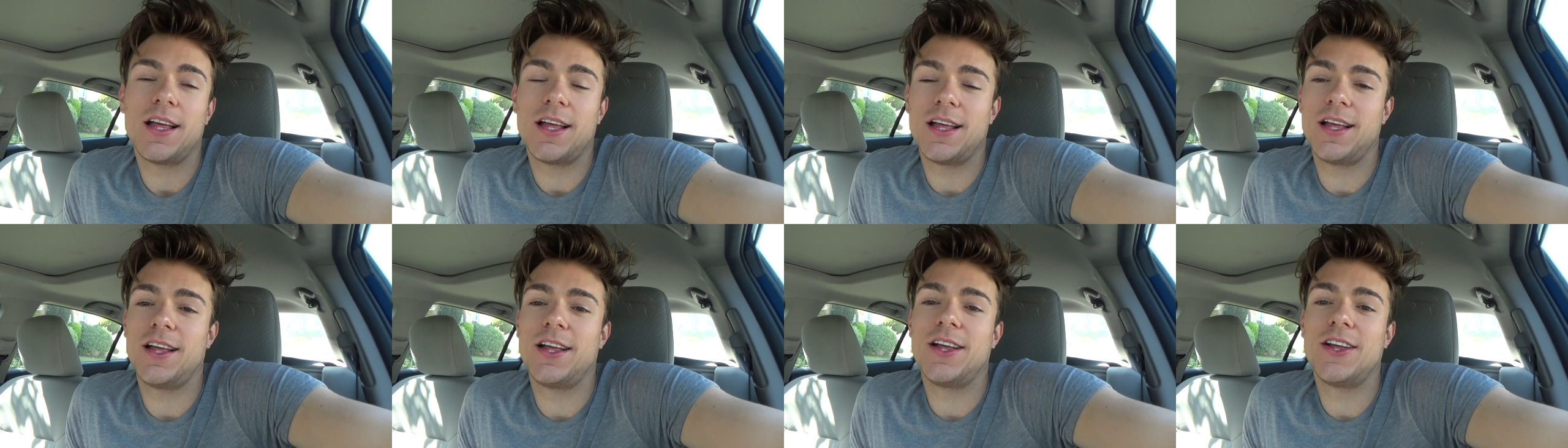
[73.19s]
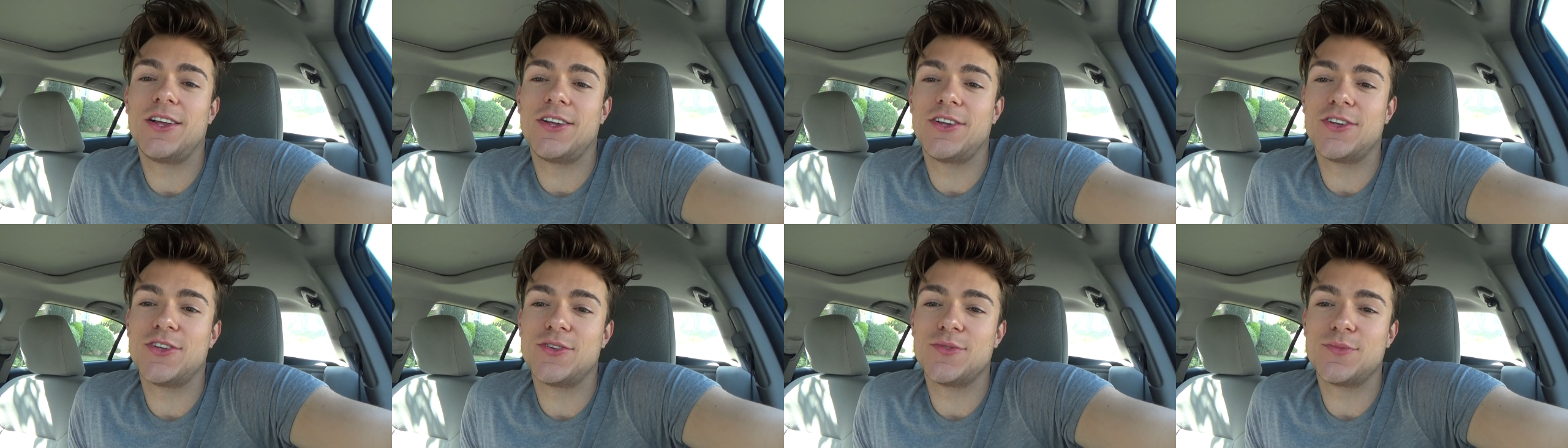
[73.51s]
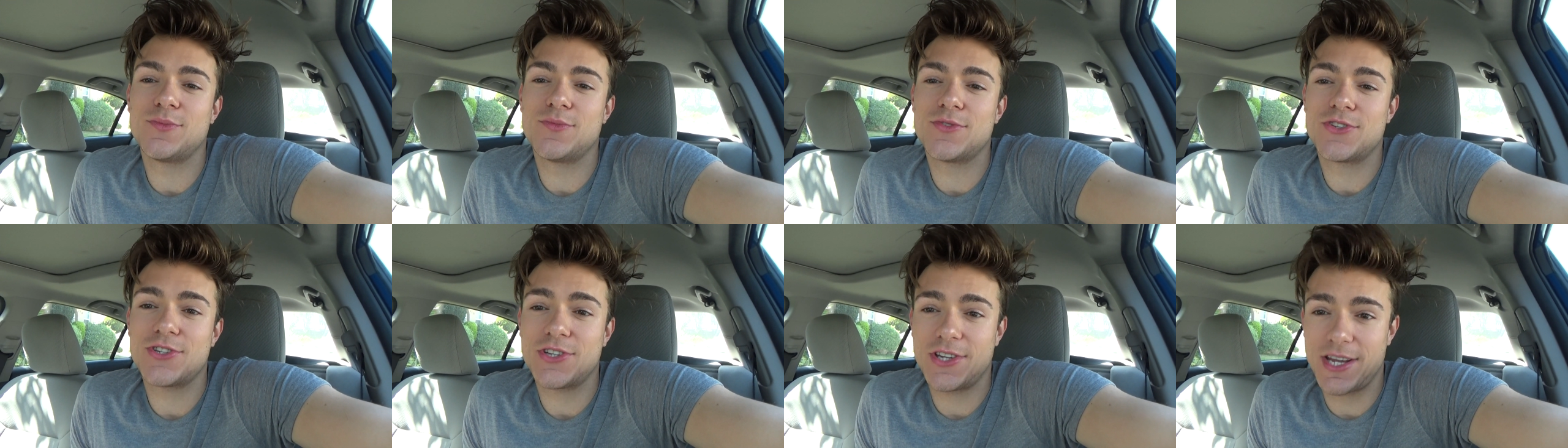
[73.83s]

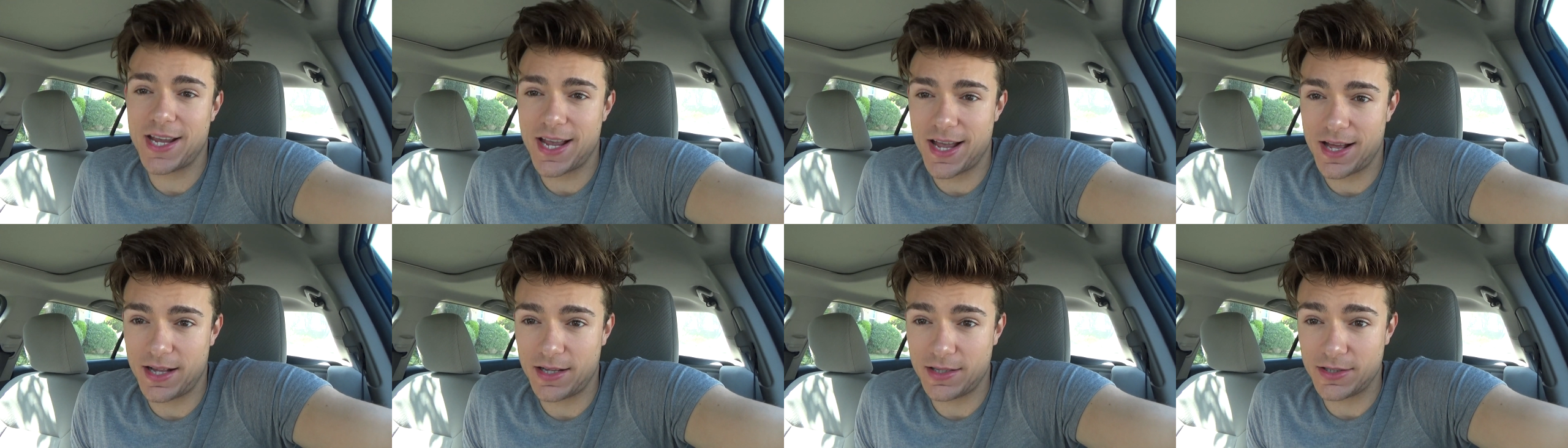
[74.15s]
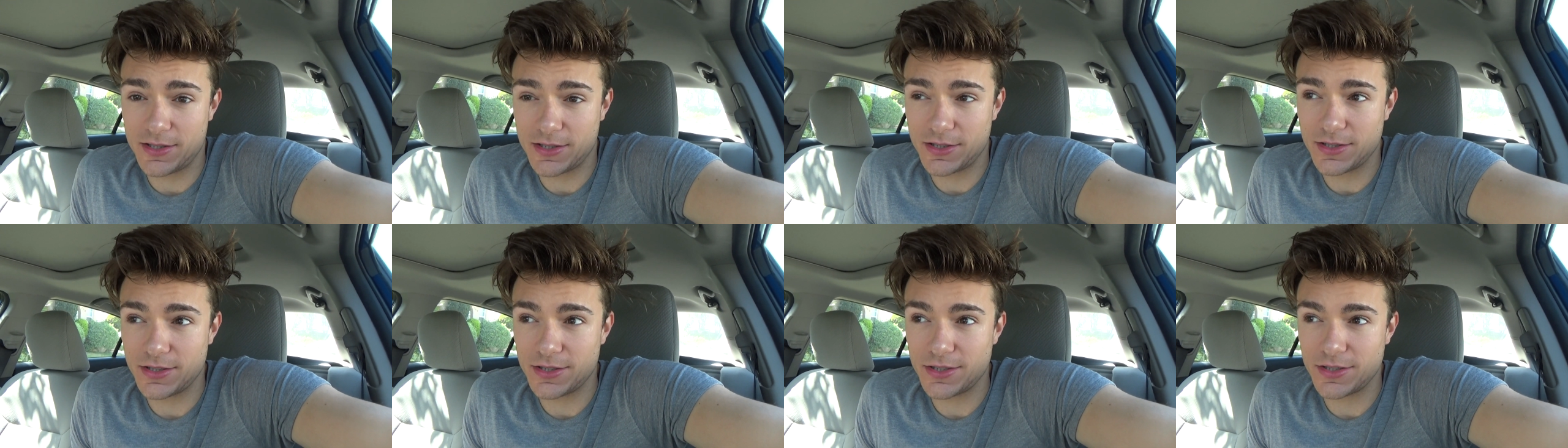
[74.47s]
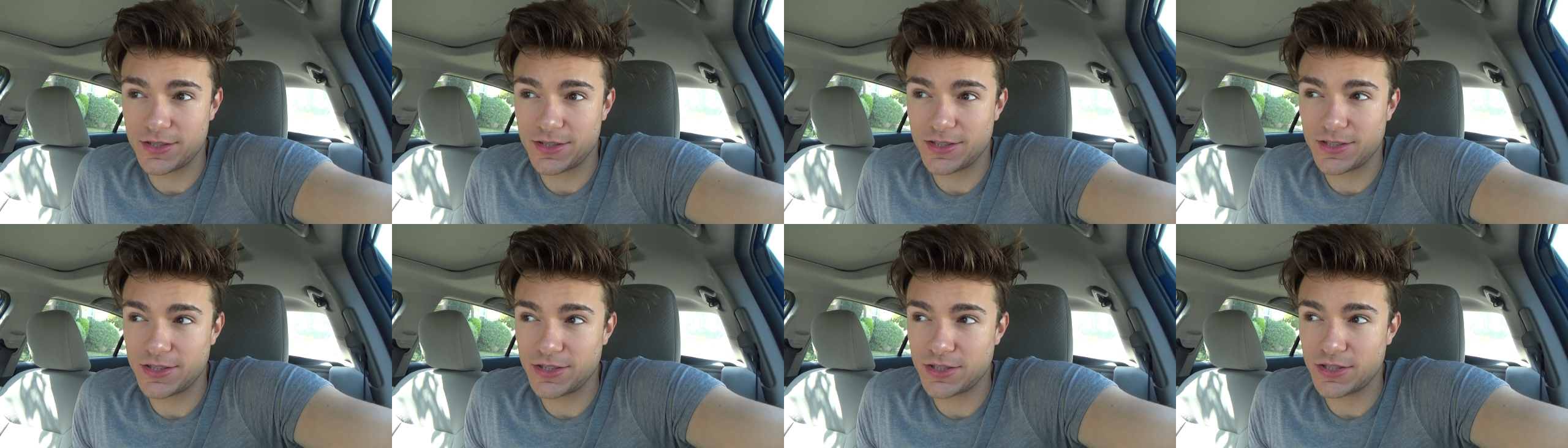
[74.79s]
Um, so yeah,
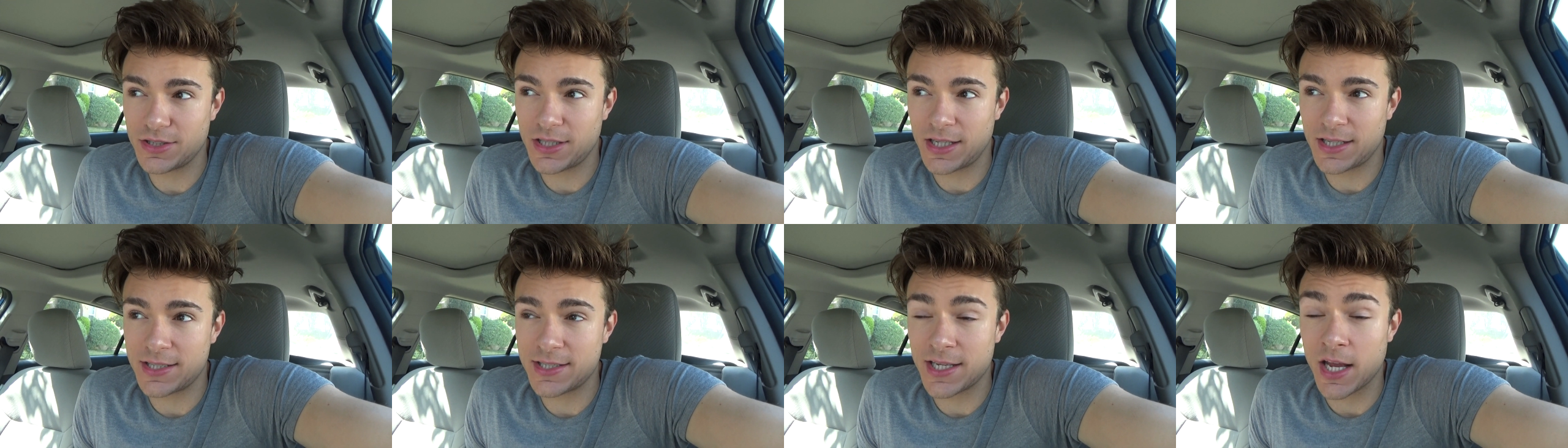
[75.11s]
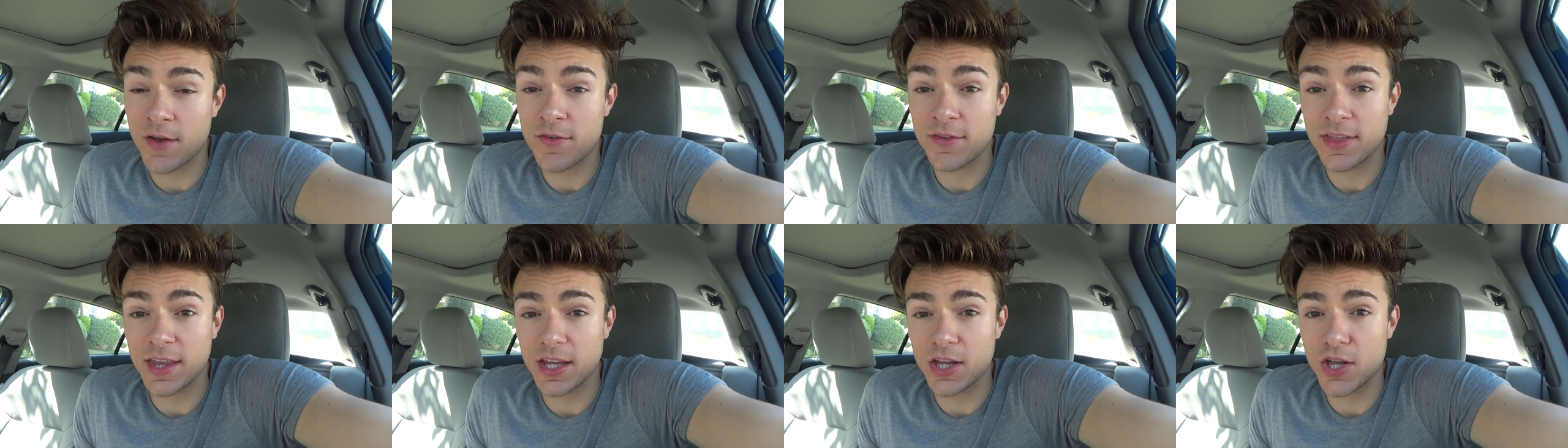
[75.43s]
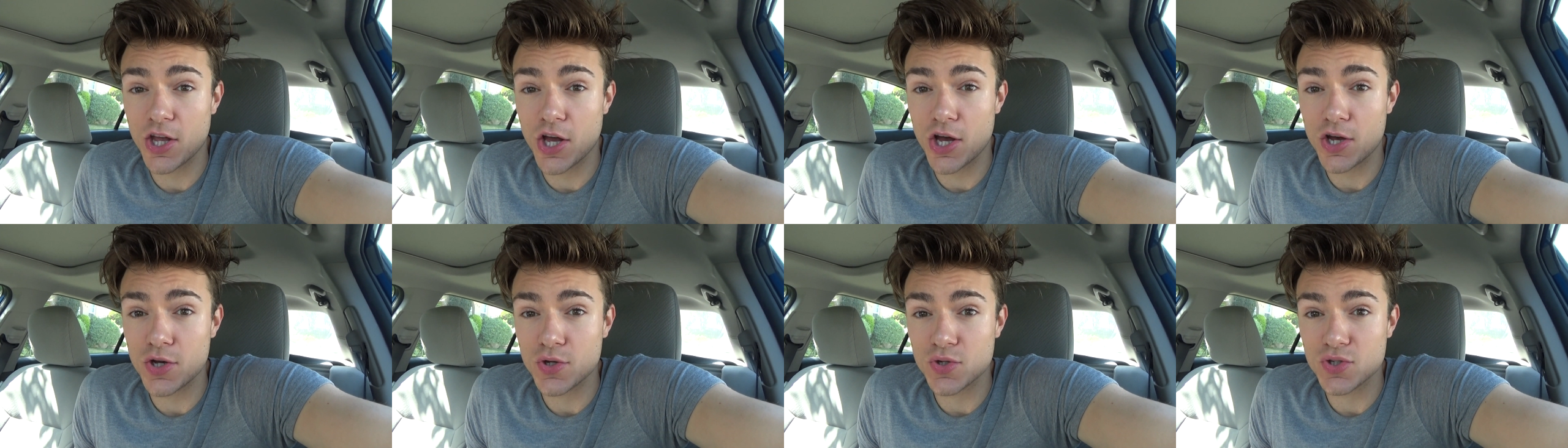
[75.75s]
let's see how everything
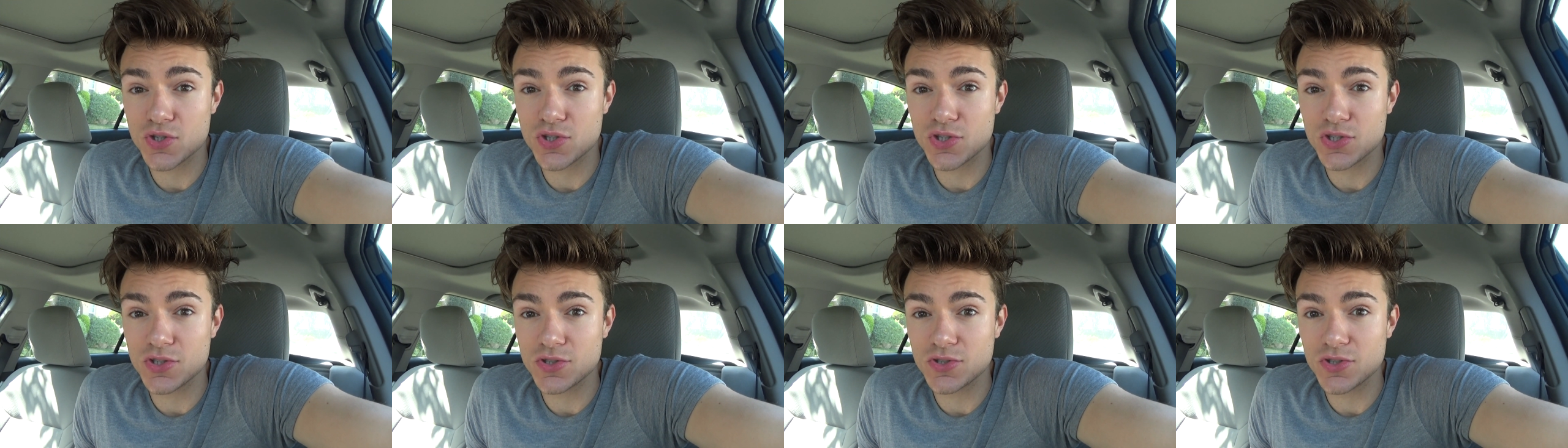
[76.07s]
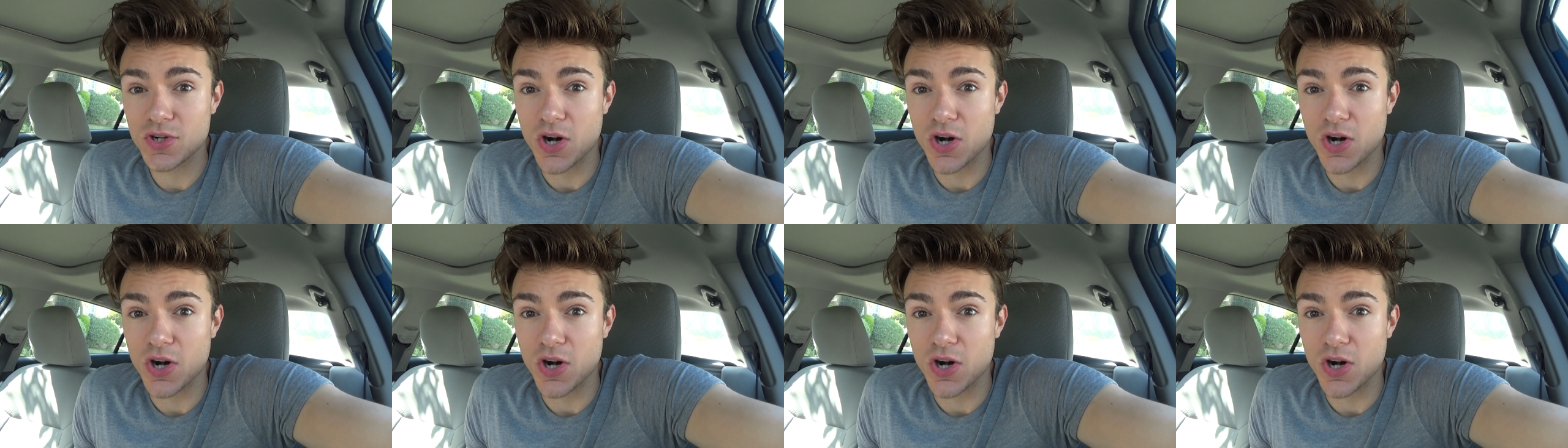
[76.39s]
goes.